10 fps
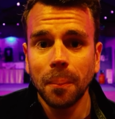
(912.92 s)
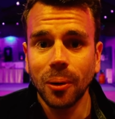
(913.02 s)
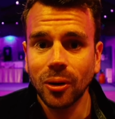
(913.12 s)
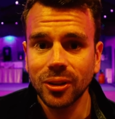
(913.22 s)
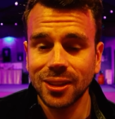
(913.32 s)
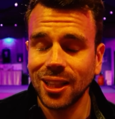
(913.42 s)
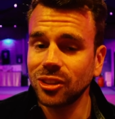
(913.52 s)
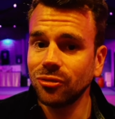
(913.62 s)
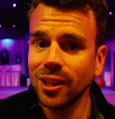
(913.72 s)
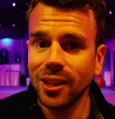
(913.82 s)
because
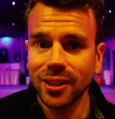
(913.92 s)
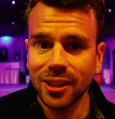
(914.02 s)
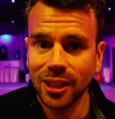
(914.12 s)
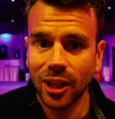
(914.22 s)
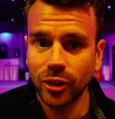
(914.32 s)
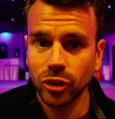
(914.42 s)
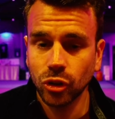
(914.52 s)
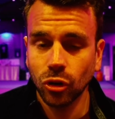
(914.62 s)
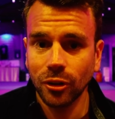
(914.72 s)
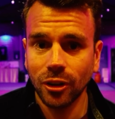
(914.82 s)
that's really going to tell the
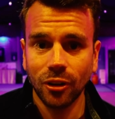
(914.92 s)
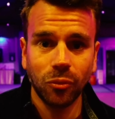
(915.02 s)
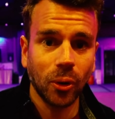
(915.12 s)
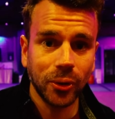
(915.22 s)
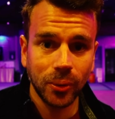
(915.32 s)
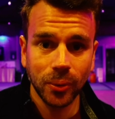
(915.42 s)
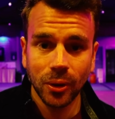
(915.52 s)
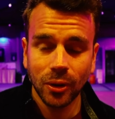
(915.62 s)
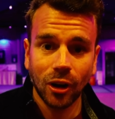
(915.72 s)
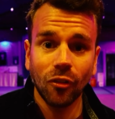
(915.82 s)
story of what
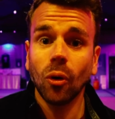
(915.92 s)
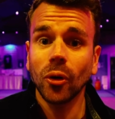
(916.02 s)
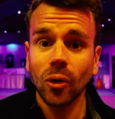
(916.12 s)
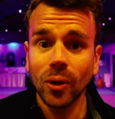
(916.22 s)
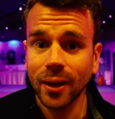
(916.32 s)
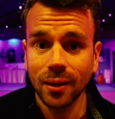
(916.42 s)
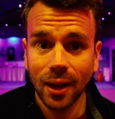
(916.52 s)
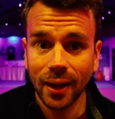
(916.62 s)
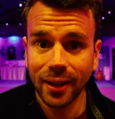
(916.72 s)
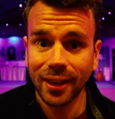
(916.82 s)
you're looking
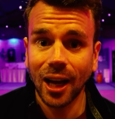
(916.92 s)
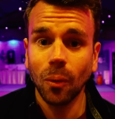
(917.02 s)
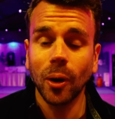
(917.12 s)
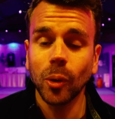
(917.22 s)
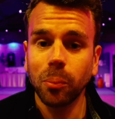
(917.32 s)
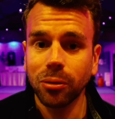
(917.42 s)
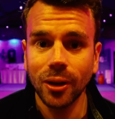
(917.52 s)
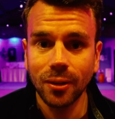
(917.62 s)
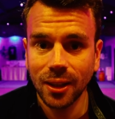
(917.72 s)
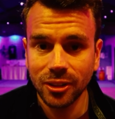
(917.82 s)
like and how well your
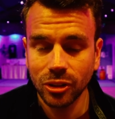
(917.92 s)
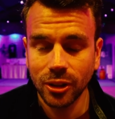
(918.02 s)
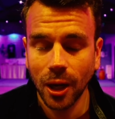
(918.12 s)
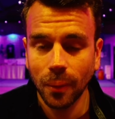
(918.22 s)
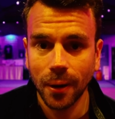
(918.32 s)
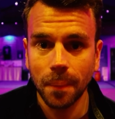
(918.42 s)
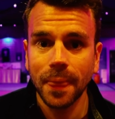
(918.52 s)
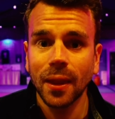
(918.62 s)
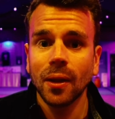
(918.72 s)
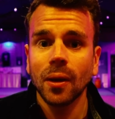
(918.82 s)
progress is going.
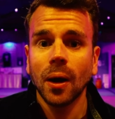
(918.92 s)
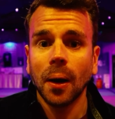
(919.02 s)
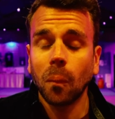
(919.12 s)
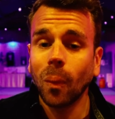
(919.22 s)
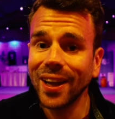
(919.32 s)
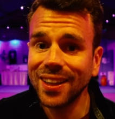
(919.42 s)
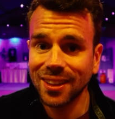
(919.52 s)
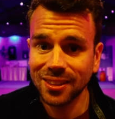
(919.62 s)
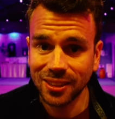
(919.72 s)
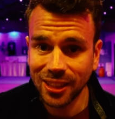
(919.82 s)
Weight
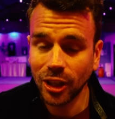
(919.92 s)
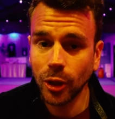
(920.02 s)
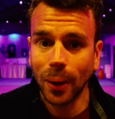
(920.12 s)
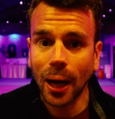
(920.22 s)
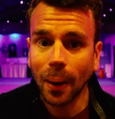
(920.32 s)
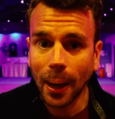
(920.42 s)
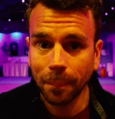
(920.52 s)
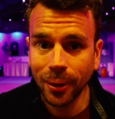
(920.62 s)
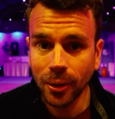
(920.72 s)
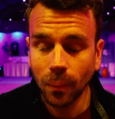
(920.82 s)
doesn't tell you how
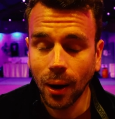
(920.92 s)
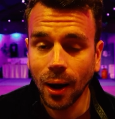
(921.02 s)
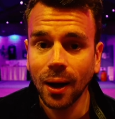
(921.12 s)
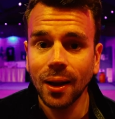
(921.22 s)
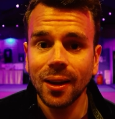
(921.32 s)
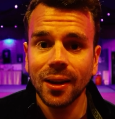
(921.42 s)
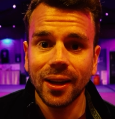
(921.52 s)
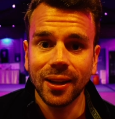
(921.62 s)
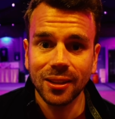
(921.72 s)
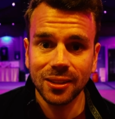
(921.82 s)
happy you are.
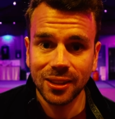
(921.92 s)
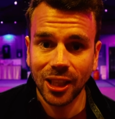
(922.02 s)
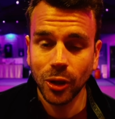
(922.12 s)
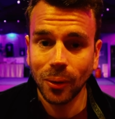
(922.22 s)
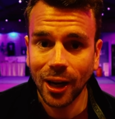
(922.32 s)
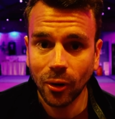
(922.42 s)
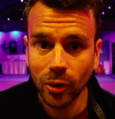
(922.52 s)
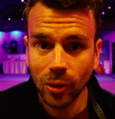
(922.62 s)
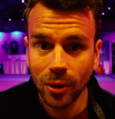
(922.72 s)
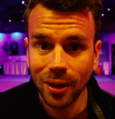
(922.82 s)
It doesn't tell you how
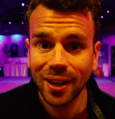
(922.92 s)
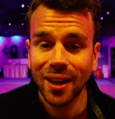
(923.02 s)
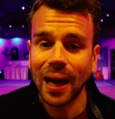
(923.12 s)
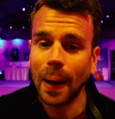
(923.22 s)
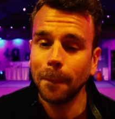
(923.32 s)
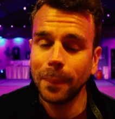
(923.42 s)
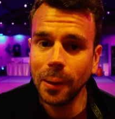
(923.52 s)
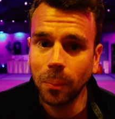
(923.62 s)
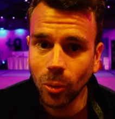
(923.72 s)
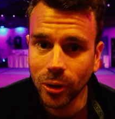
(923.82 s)
you look. And
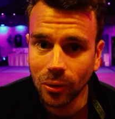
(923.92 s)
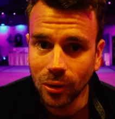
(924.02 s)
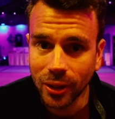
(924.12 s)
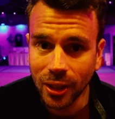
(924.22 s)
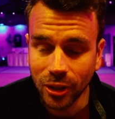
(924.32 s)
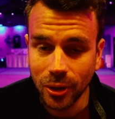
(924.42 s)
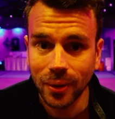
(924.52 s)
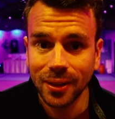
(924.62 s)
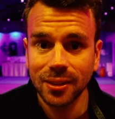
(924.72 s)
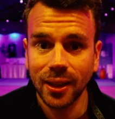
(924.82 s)
people don't look at
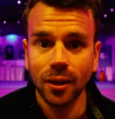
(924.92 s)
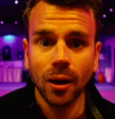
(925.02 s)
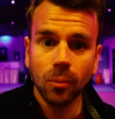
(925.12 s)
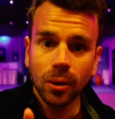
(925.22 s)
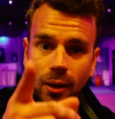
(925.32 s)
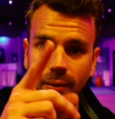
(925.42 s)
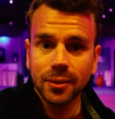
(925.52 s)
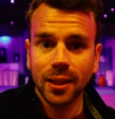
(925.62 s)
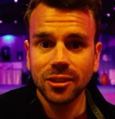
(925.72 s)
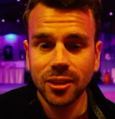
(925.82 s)
you and say, oh,
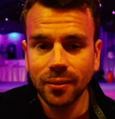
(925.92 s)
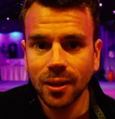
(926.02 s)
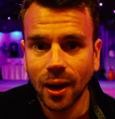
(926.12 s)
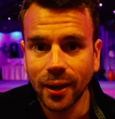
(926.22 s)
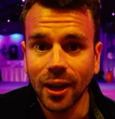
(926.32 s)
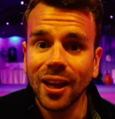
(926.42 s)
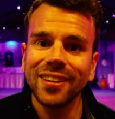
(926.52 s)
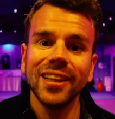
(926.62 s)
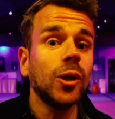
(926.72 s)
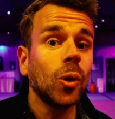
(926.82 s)
look, 10 stone 9.
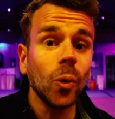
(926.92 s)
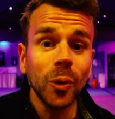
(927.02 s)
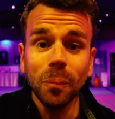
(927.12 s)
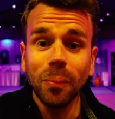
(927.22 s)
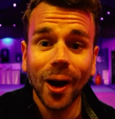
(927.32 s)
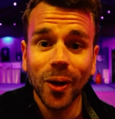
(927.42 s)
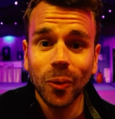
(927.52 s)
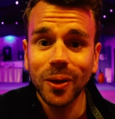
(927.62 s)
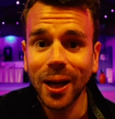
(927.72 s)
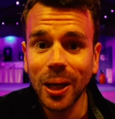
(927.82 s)
They call you by
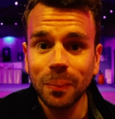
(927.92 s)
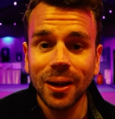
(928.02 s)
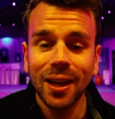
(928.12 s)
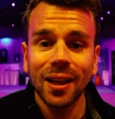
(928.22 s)
your name.